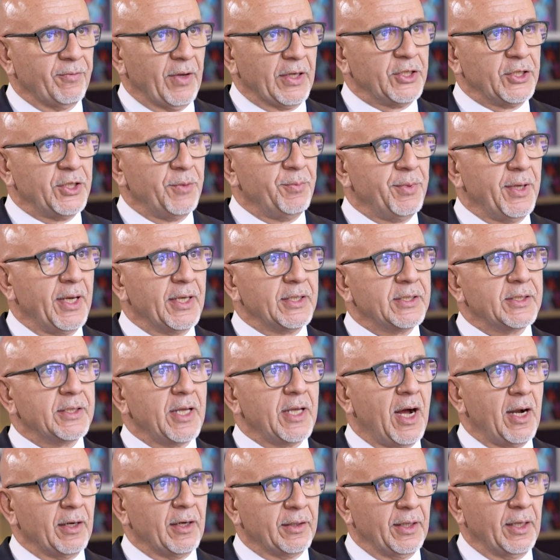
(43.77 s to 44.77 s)
when GBS
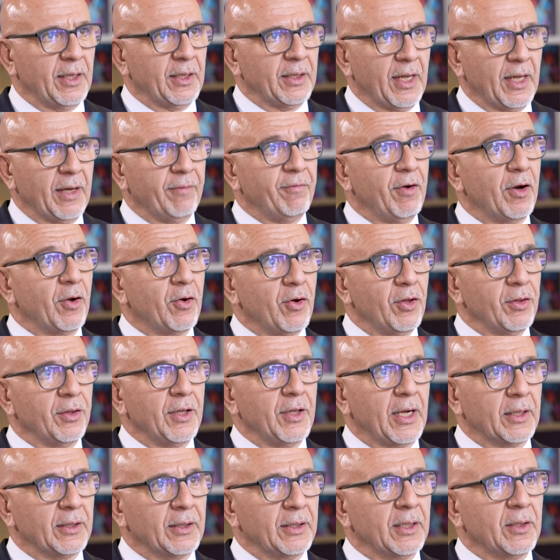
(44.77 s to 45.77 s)
started and were
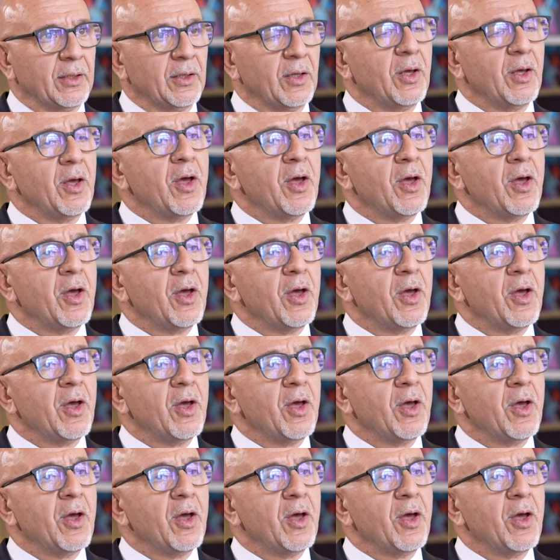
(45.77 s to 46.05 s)
conducted,